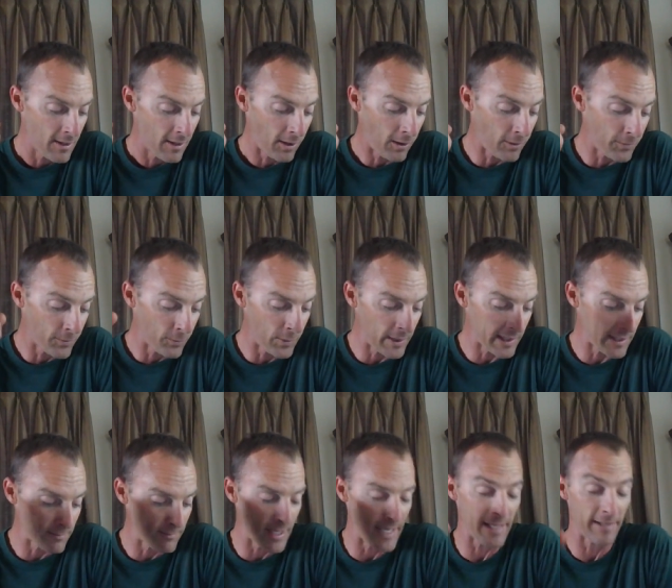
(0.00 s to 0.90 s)
Oh, the
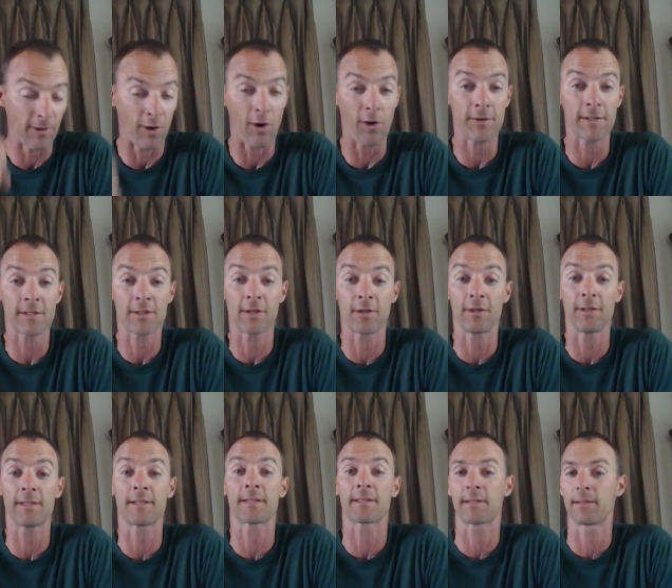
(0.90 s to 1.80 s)
wicked man, all his
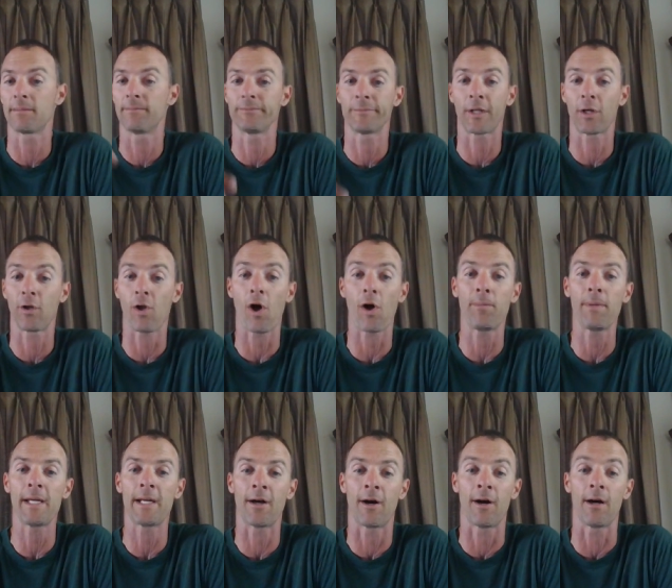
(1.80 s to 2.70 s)
goods, they'll all
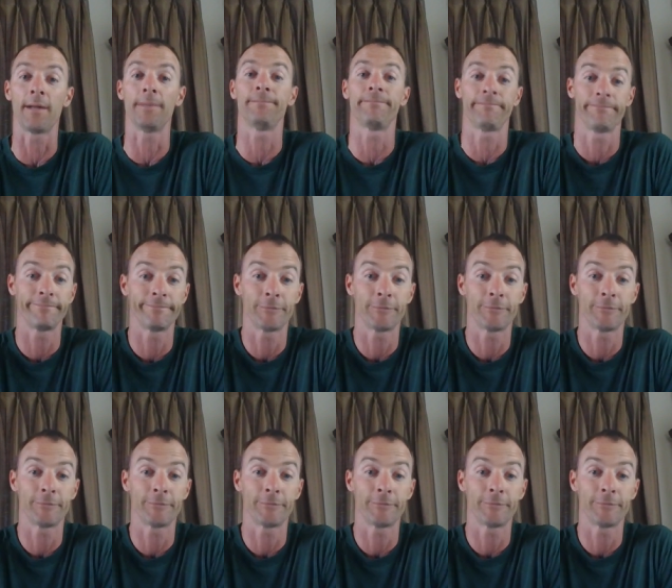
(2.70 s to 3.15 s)
be gone.